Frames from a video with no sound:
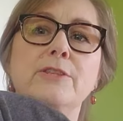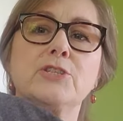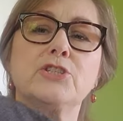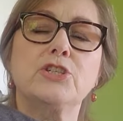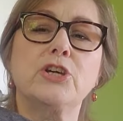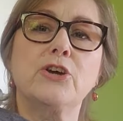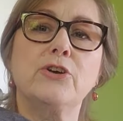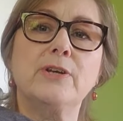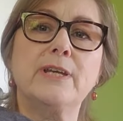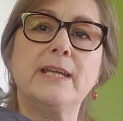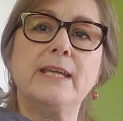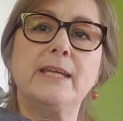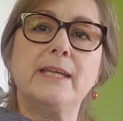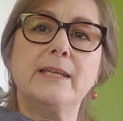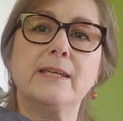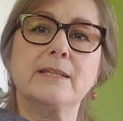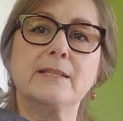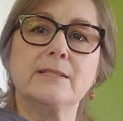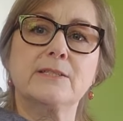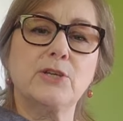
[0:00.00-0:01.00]
the
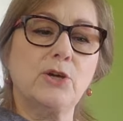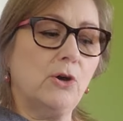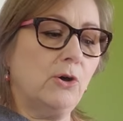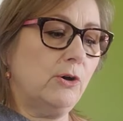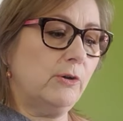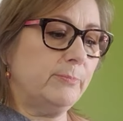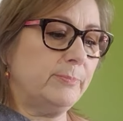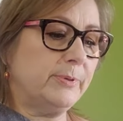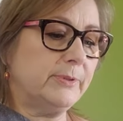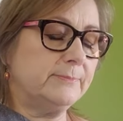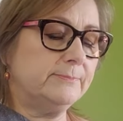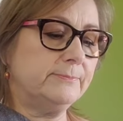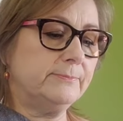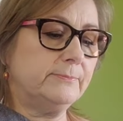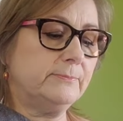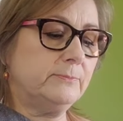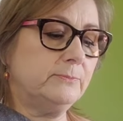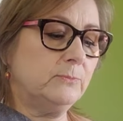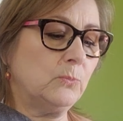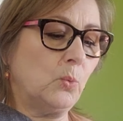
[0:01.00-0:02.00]
Joni top,
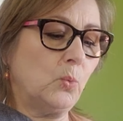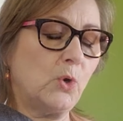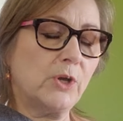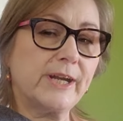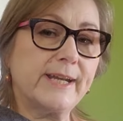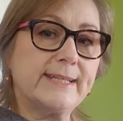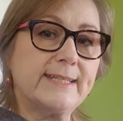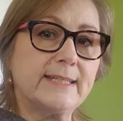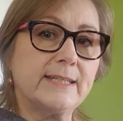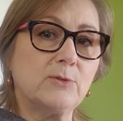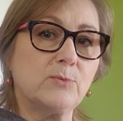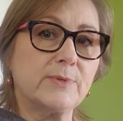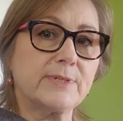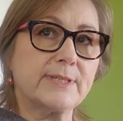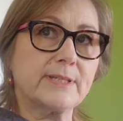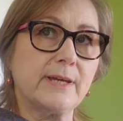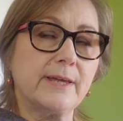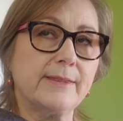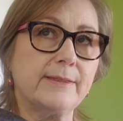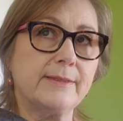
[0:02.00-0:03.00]
what I did
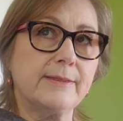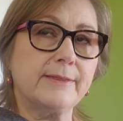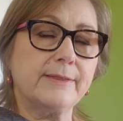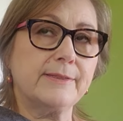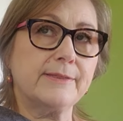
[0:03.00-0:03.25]
was I